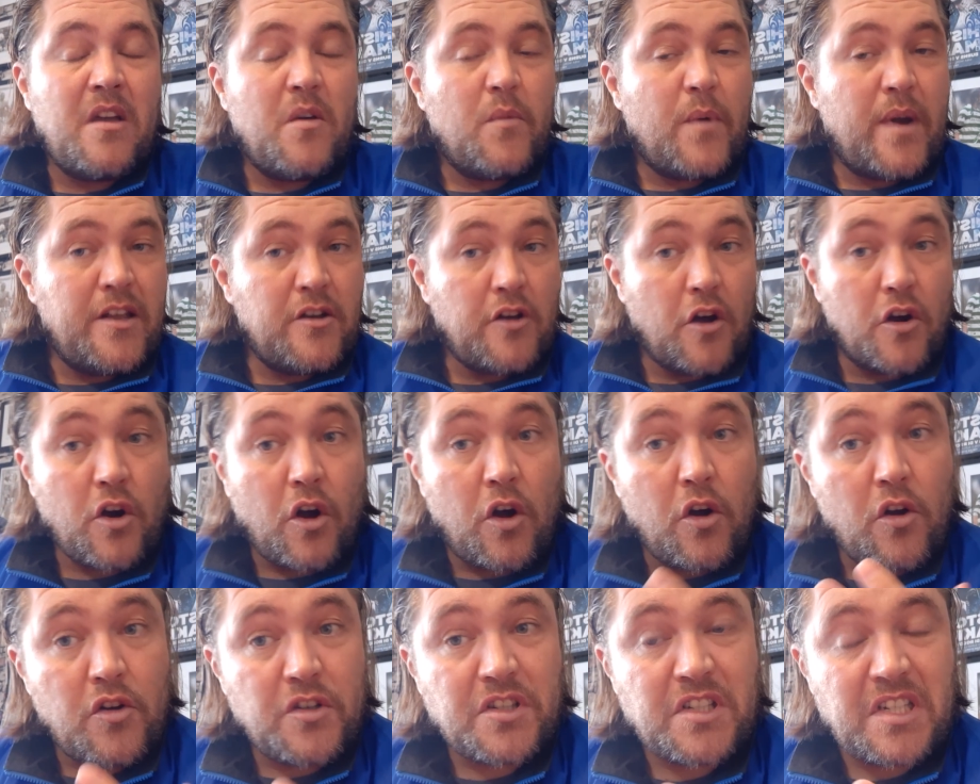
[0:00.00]
When he got
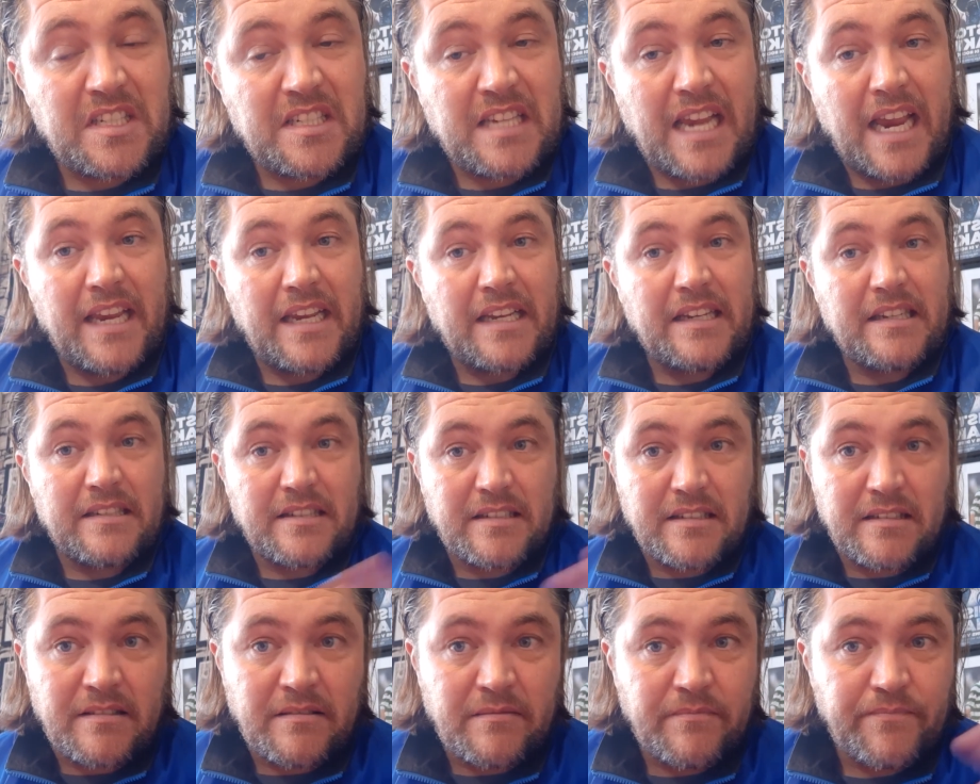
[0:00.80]
close to
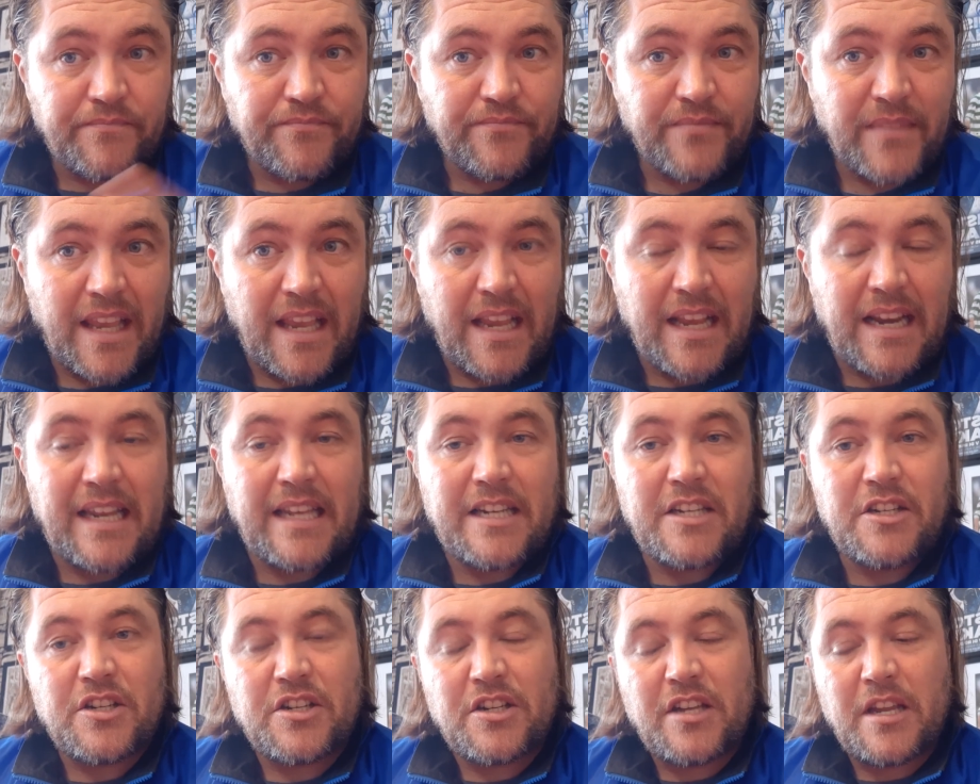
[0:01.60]
Sykes, he
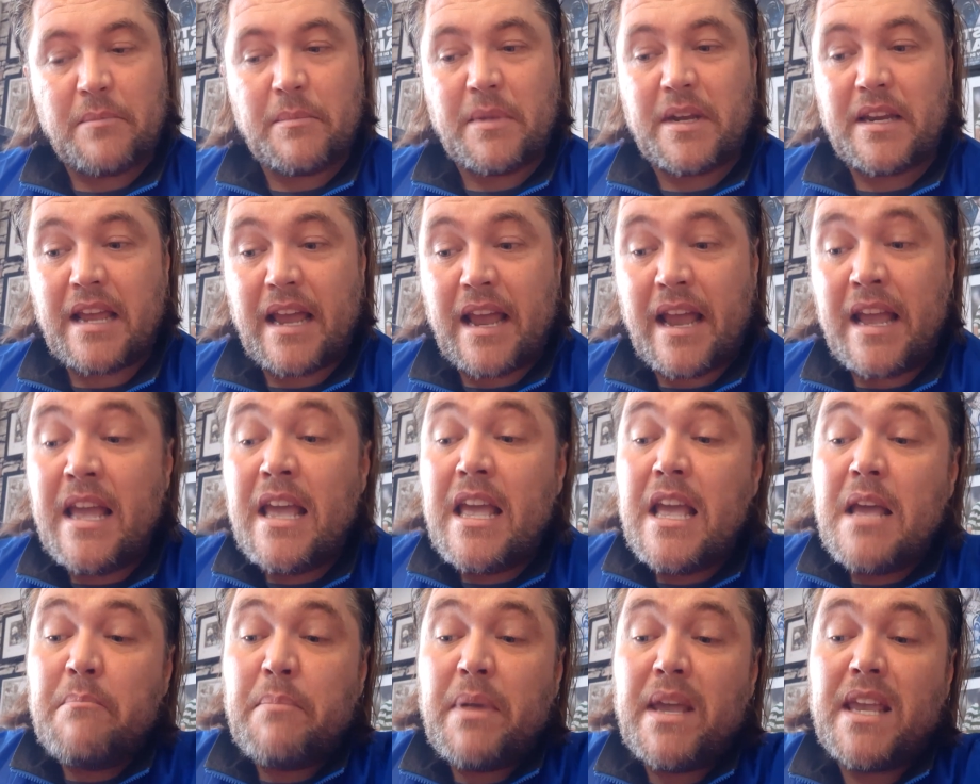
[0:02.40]
clinched him and
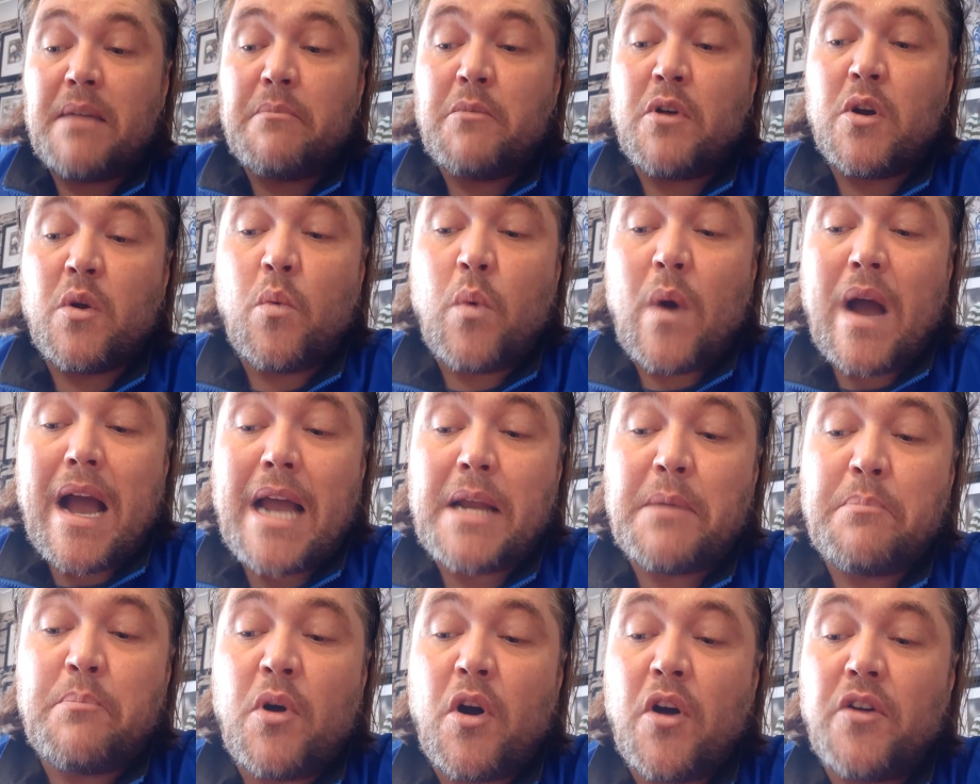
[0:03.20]
beat him on a
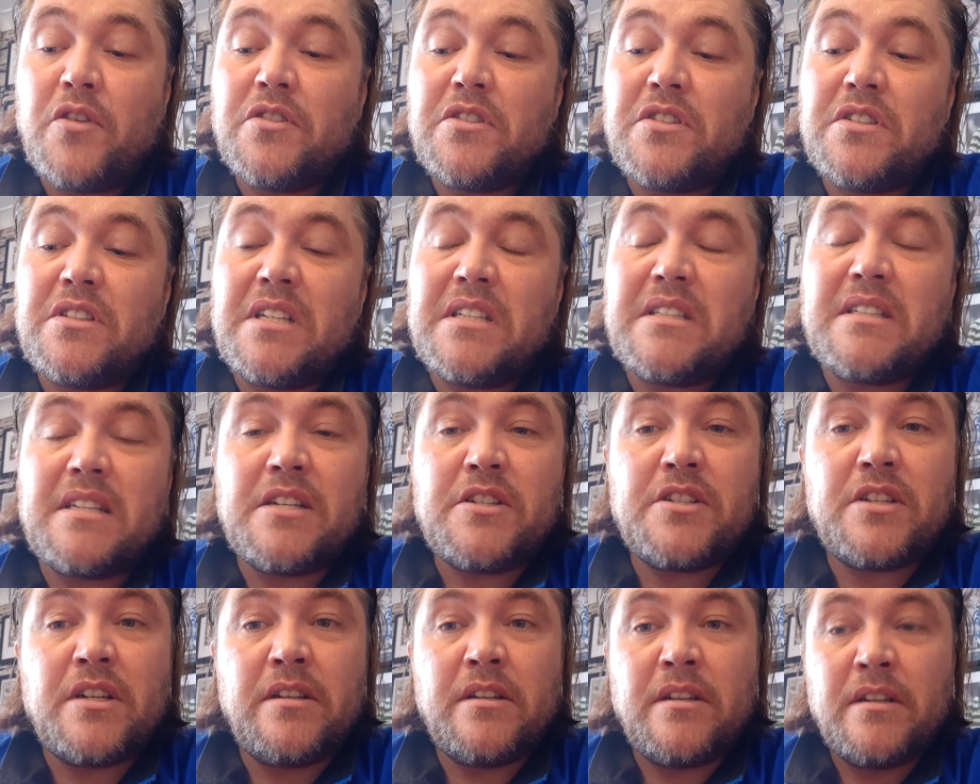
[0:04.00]
wide points
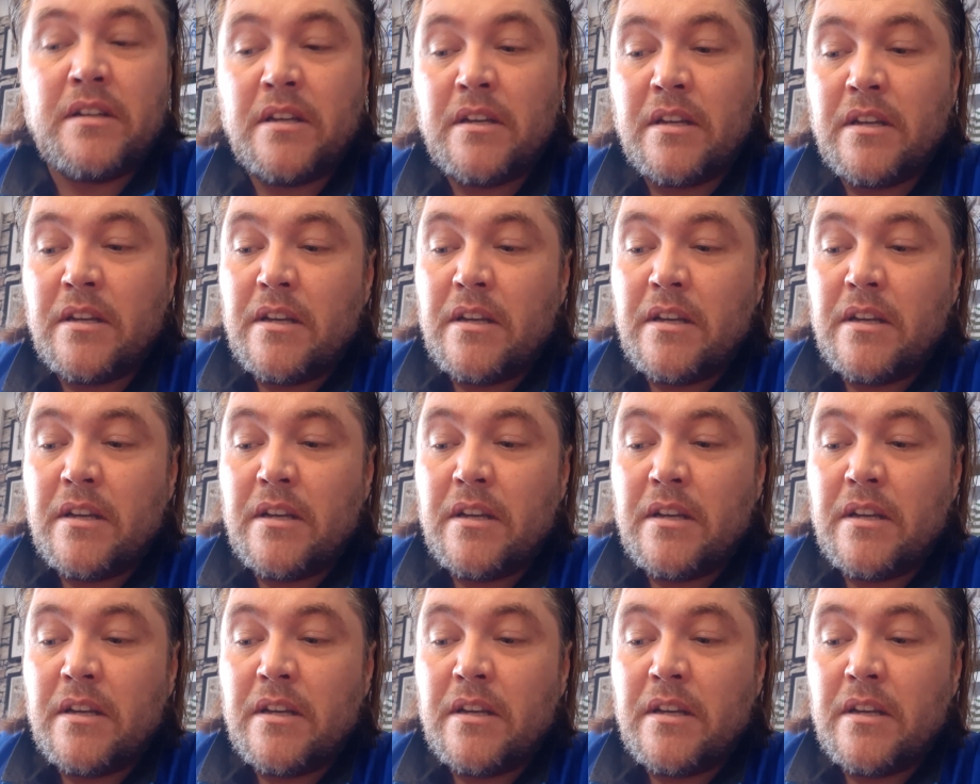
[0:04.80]
decision.